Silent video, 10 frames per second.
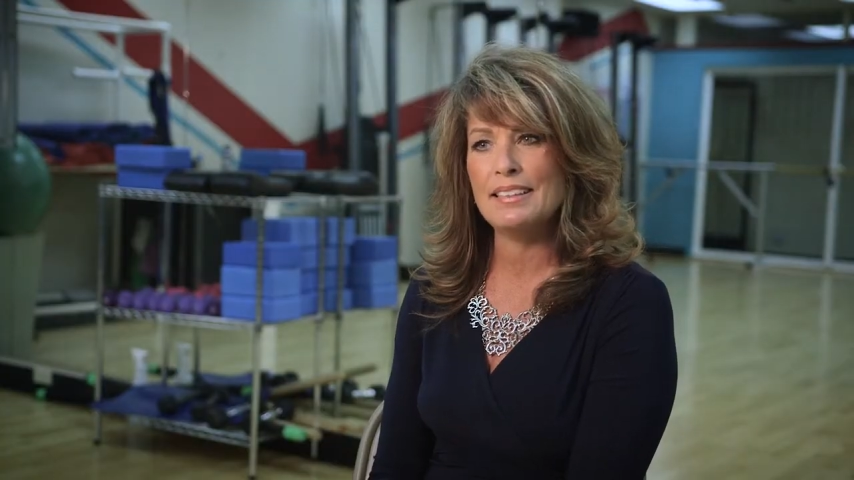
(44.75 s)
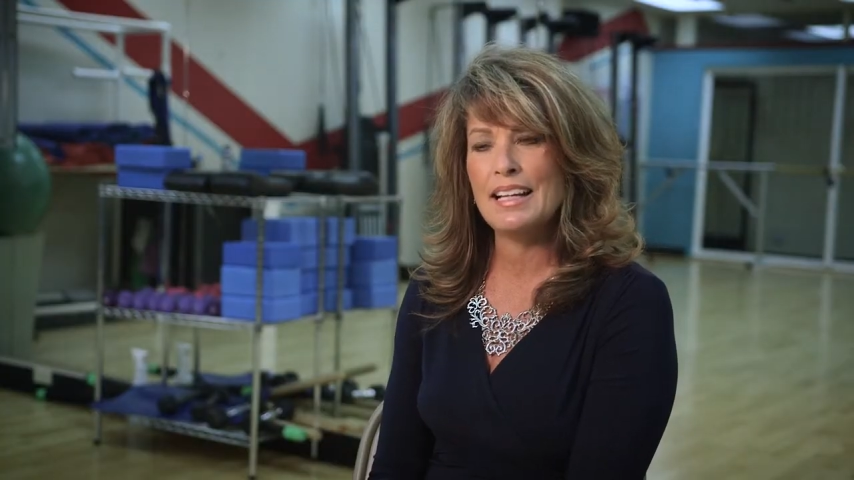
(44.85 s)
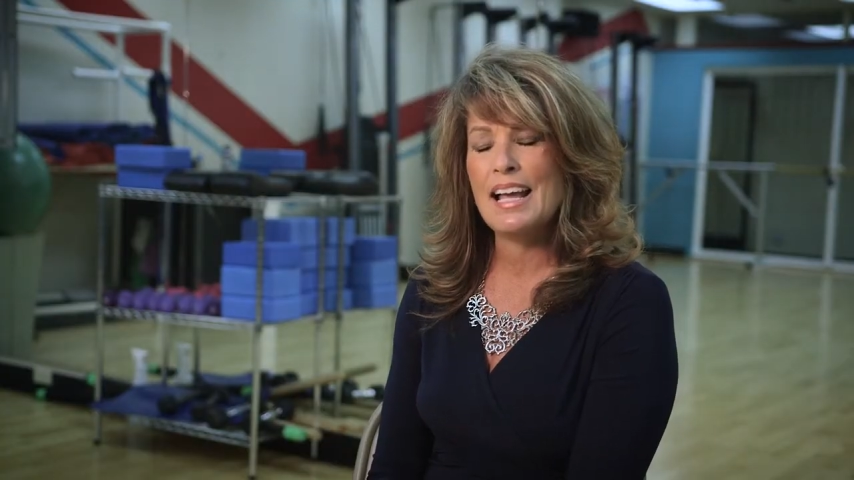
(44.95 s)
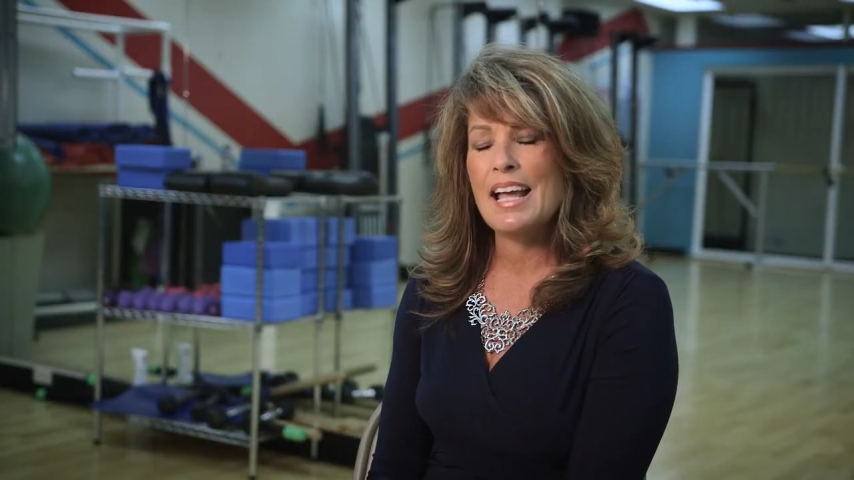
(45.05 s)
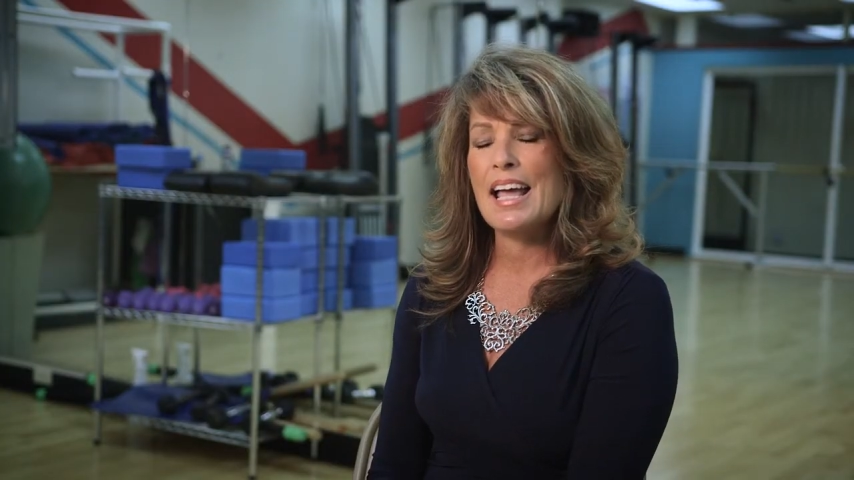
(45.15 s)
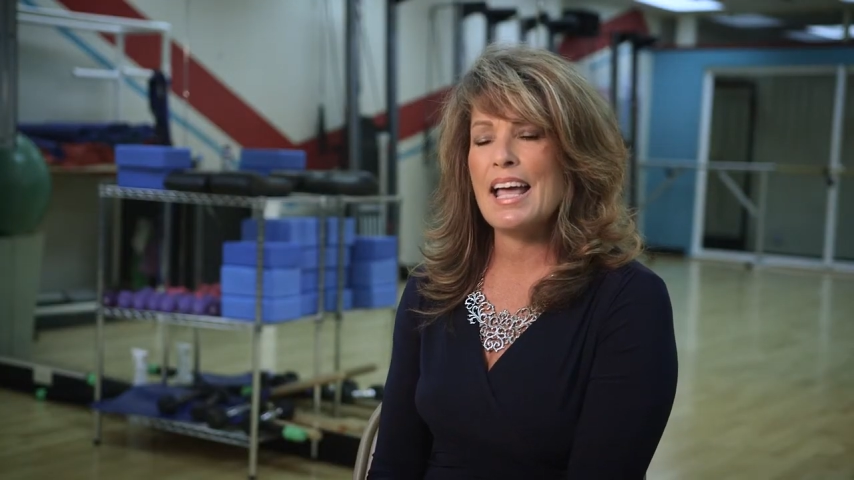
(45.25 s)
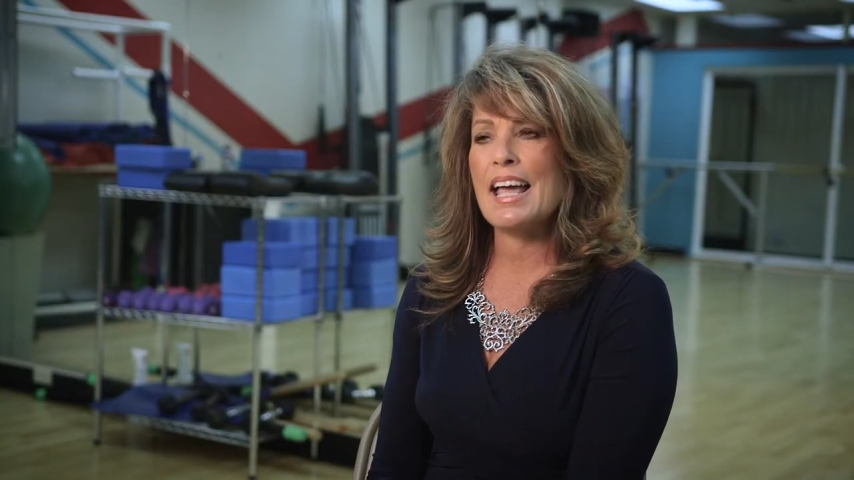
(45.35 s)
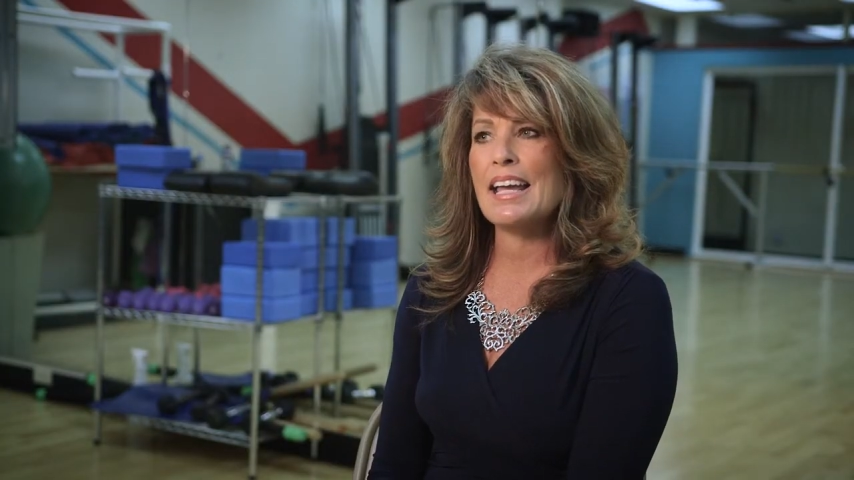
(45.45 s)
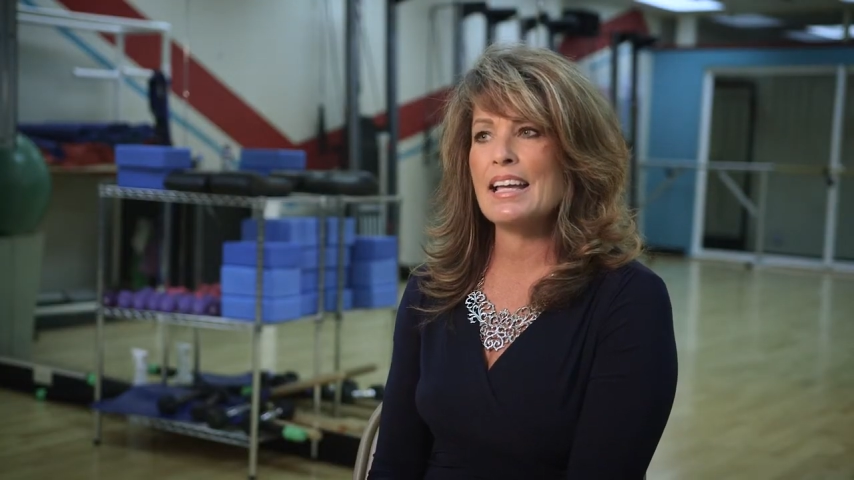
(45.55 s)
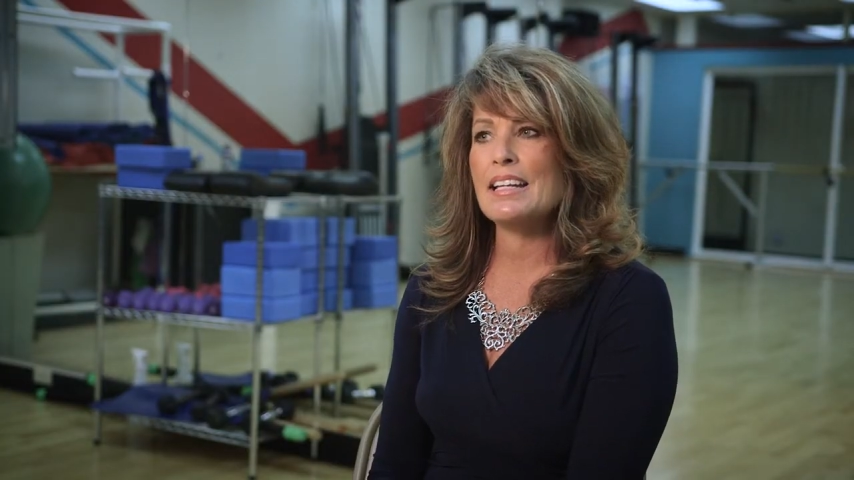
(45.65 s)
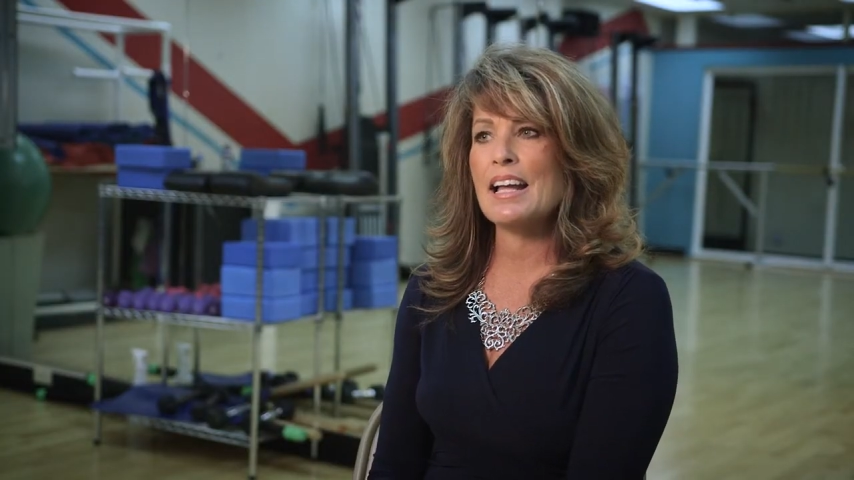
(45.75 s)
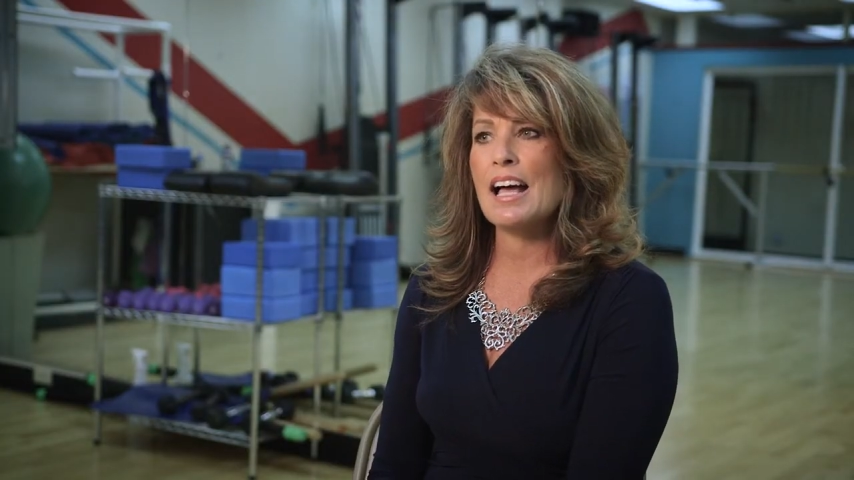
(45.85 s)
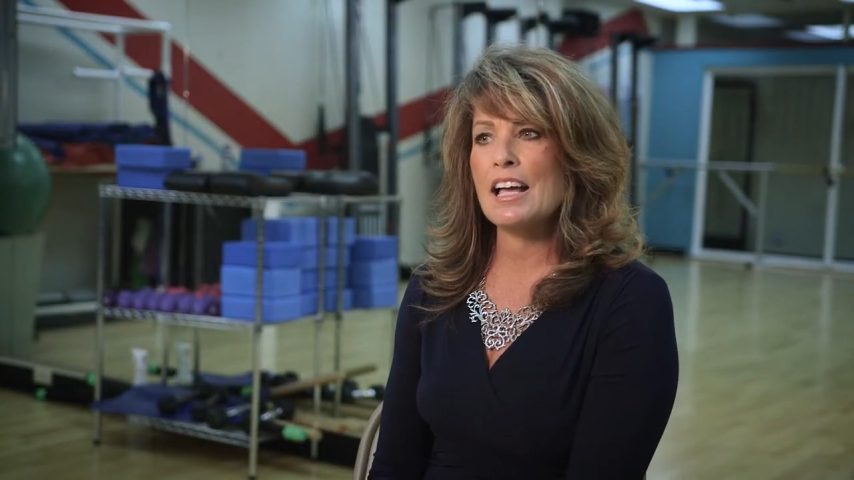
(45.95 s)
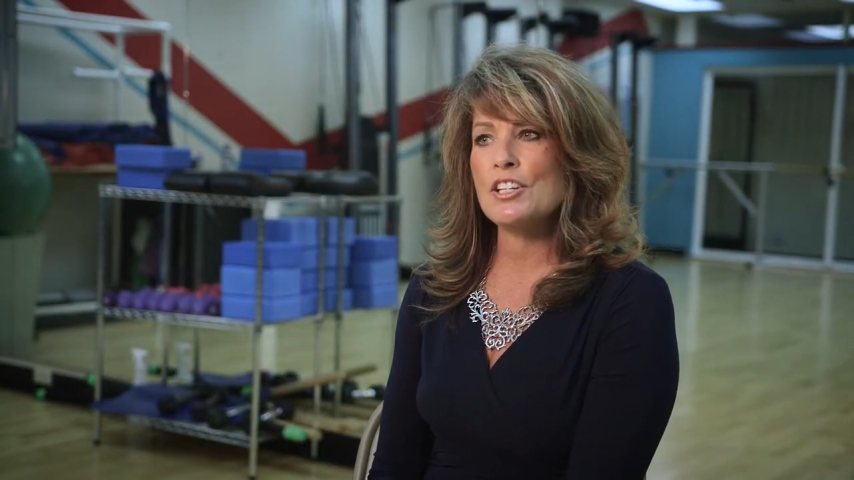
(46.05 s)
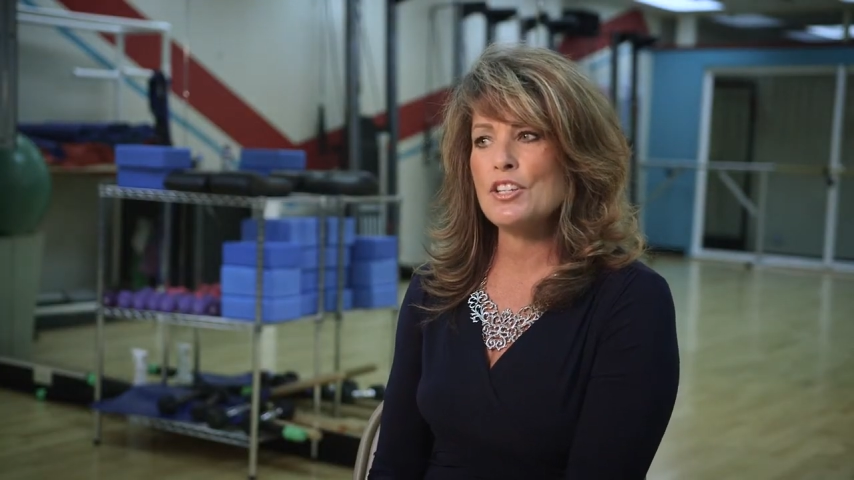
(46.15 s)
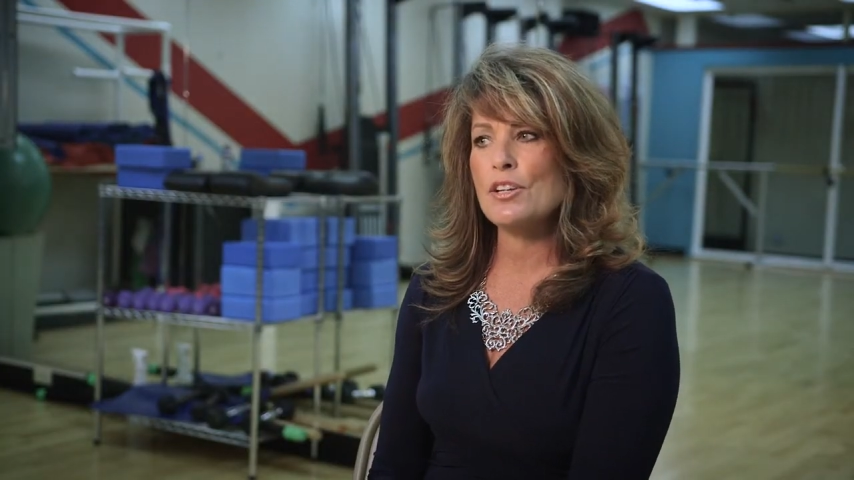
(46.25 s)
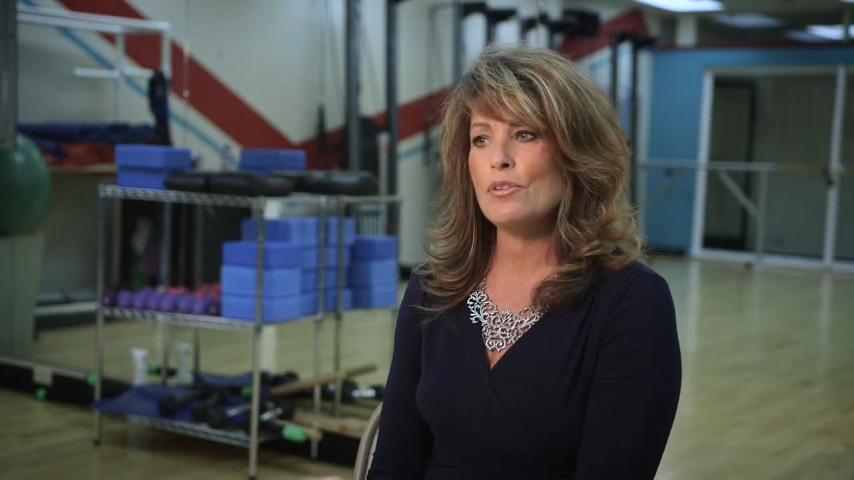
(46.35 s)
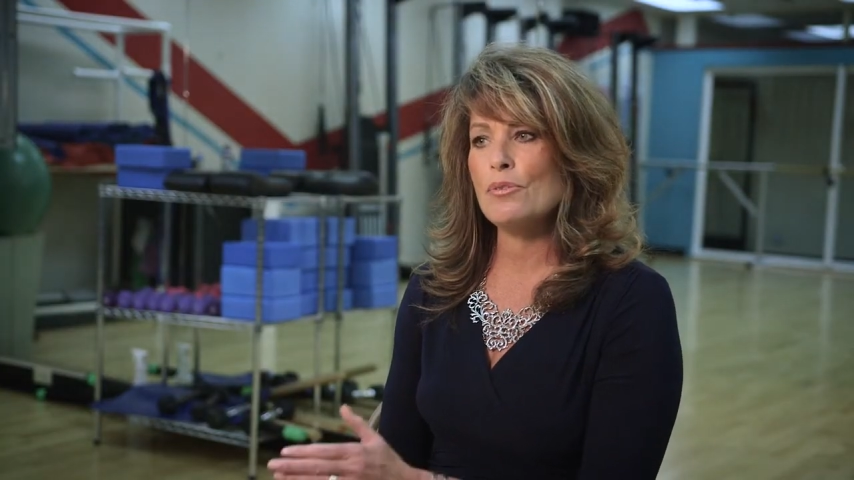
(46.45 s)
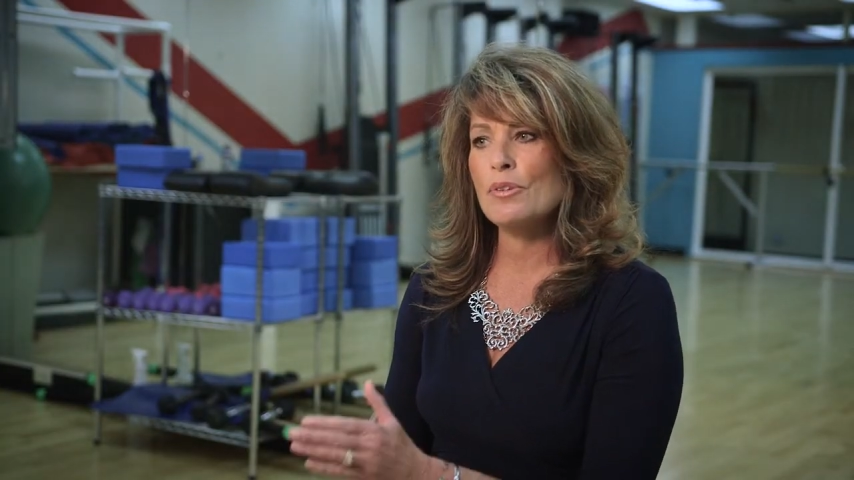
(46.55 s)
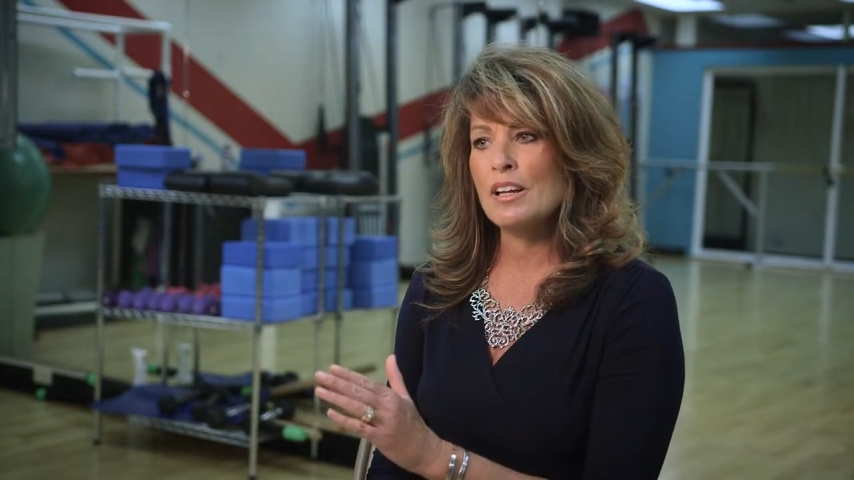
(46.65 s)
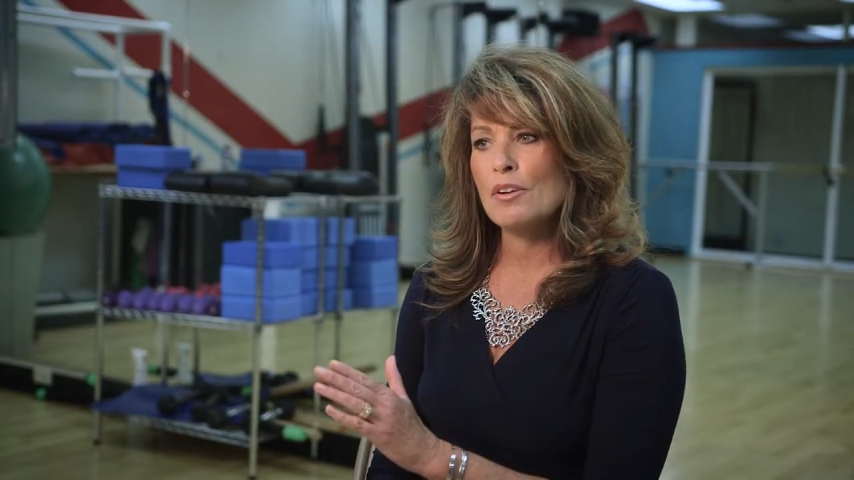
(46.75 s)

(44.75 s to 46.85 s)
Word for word: And I do